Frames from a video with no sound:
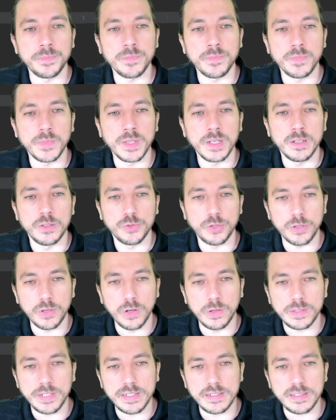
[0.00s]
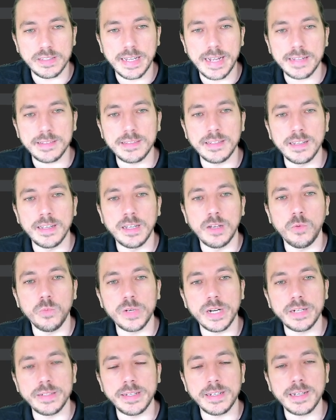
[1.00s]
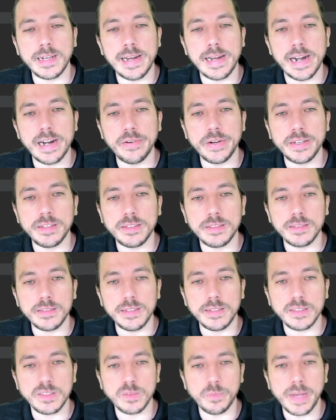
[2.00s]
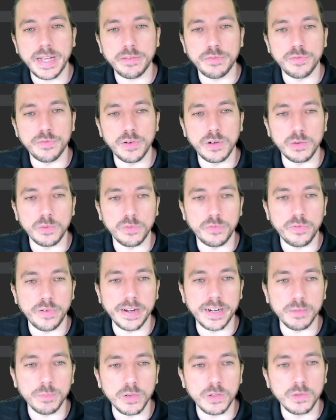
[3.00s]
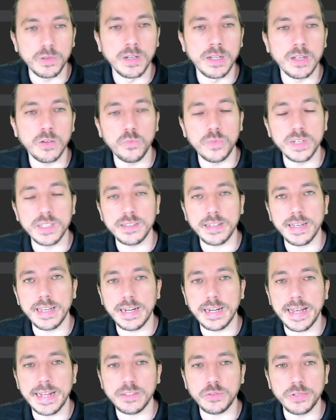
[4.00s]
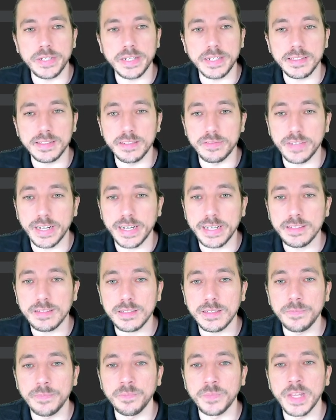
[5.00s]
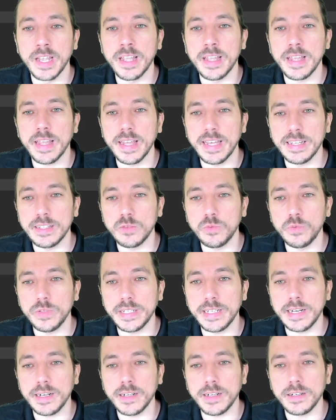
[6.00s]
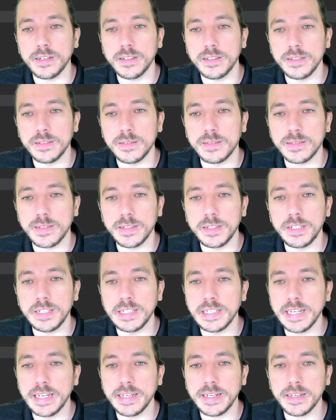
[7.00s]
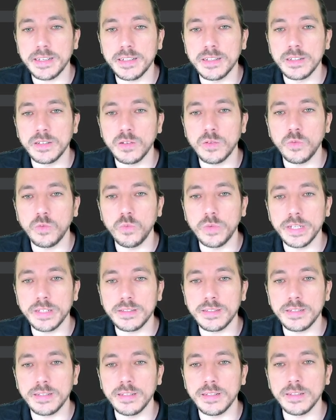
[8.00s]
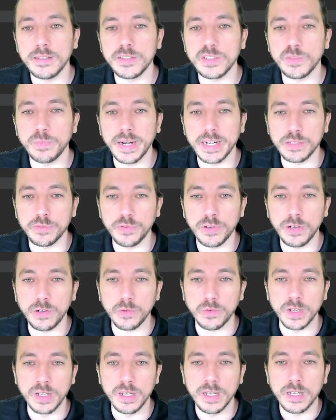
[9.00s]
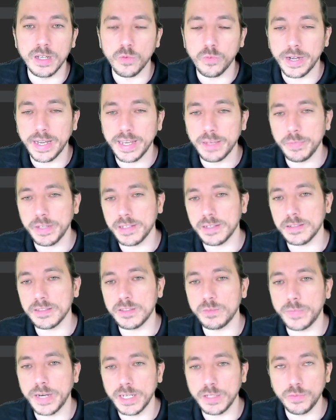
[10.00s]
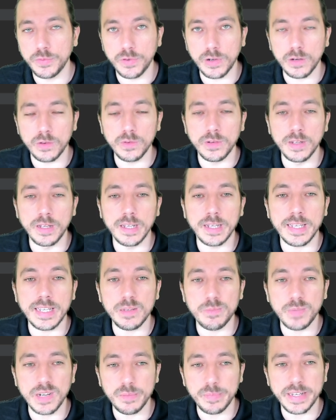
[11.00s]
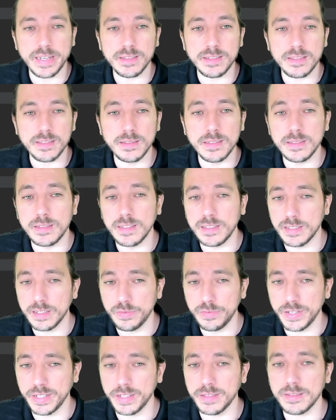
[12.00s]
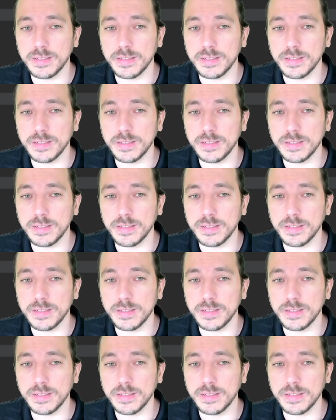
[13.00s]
So notice that we are declaring this myPhone variable with electric device, and we are instantiating with smartphone. Why? Because smartphone implements this interface.